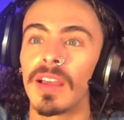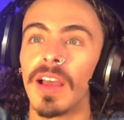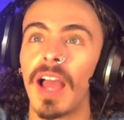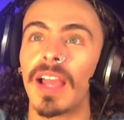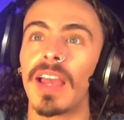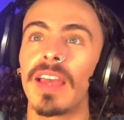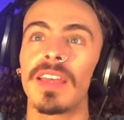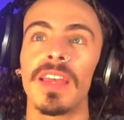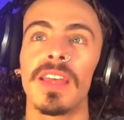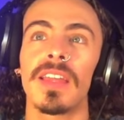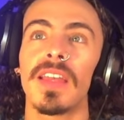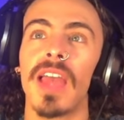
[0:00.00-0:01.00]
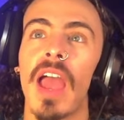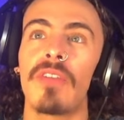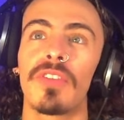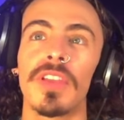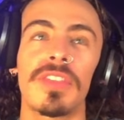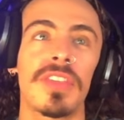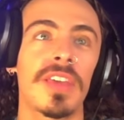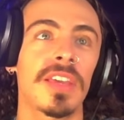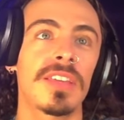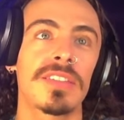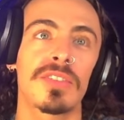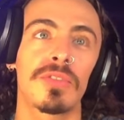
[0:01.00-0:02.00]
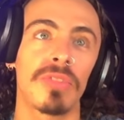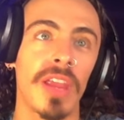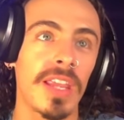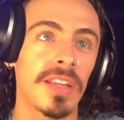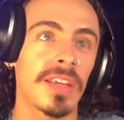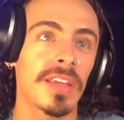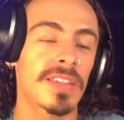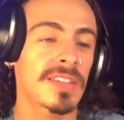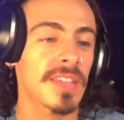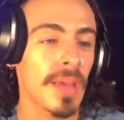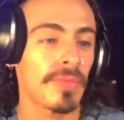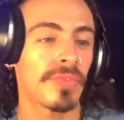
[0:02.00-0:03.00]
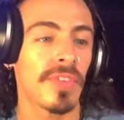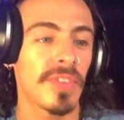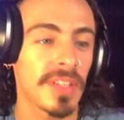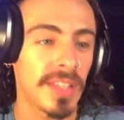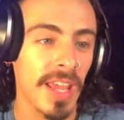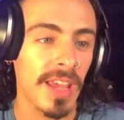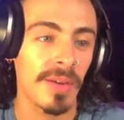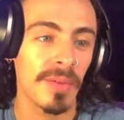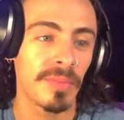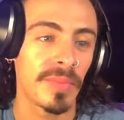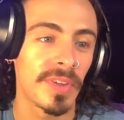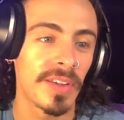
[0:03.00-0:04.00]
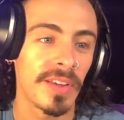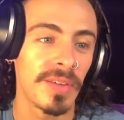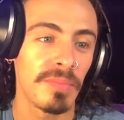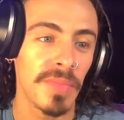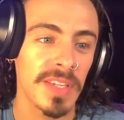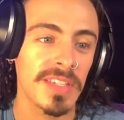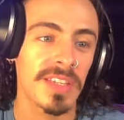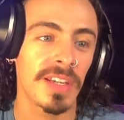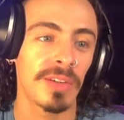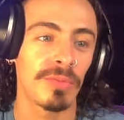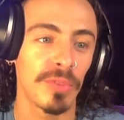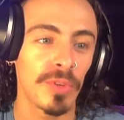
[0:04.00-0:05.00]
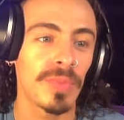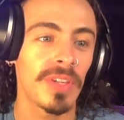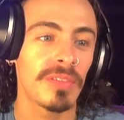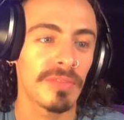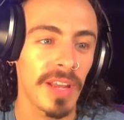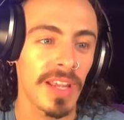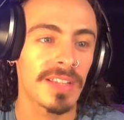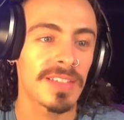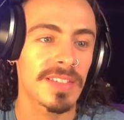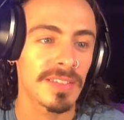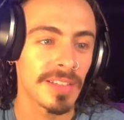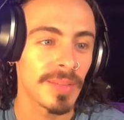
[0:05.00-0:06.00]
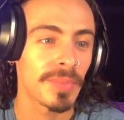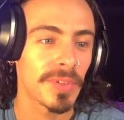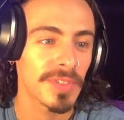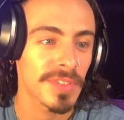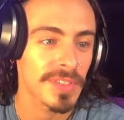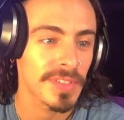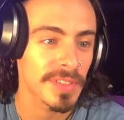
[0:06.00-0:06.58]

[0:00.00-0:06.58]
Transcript: I, it, it, everything is great except for the damn missing ruby red slippers.